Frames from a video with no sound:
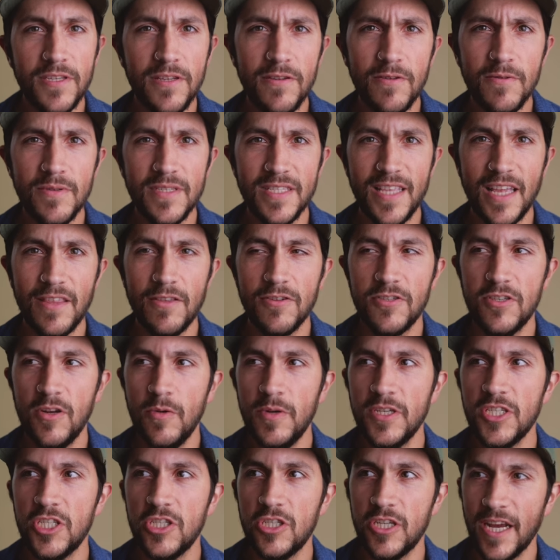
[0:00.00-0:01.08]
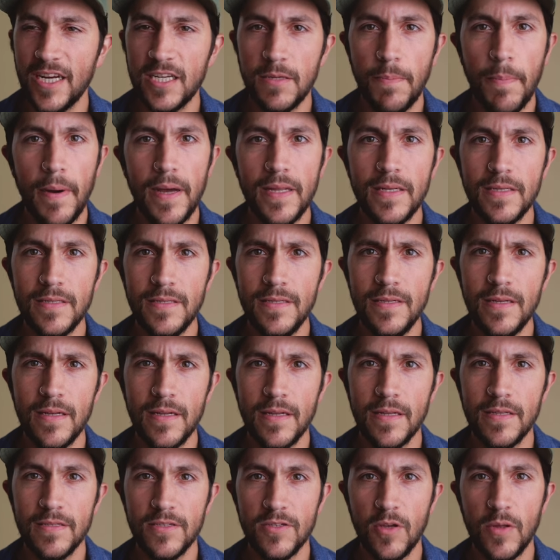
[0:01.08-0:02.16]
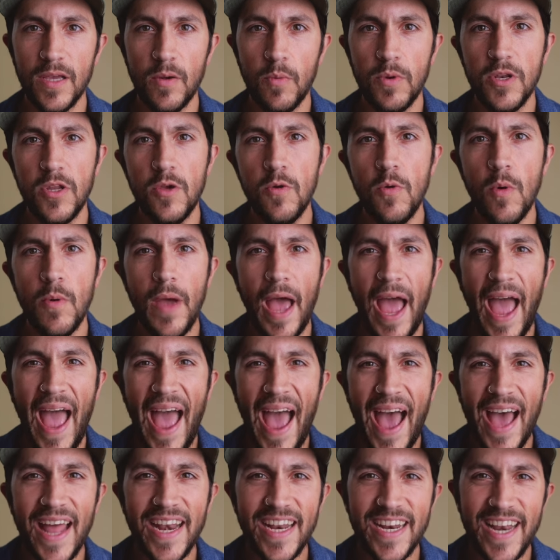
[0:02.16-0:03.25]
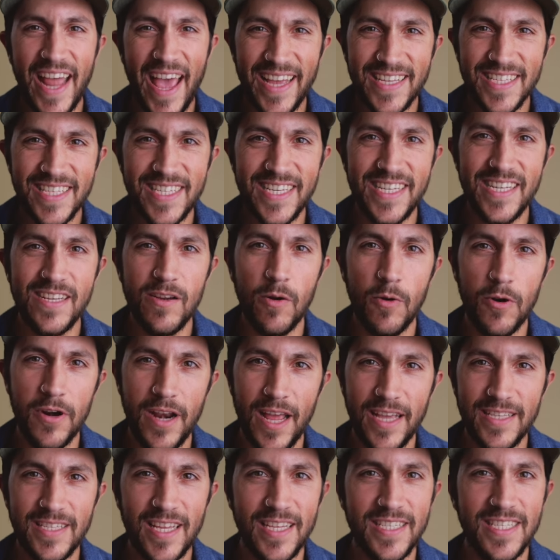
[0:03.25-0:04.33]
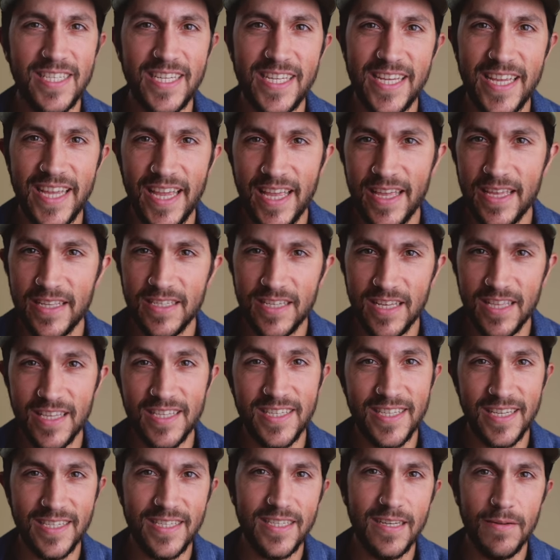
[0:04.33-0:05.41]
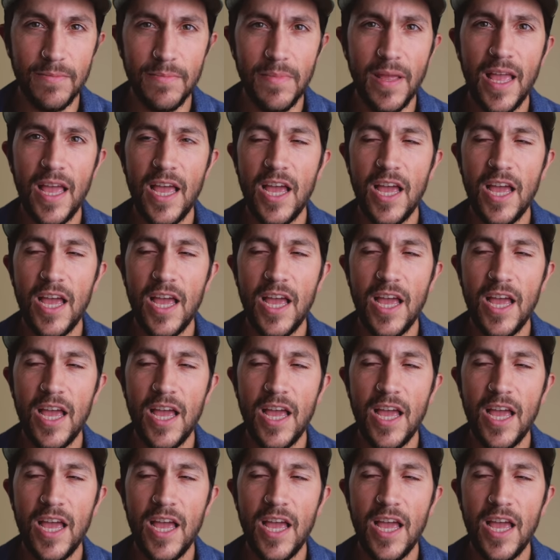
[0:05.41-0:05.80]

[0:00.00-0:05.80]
too is that there's no eject button. So like when you add an SD or an SSD to the system,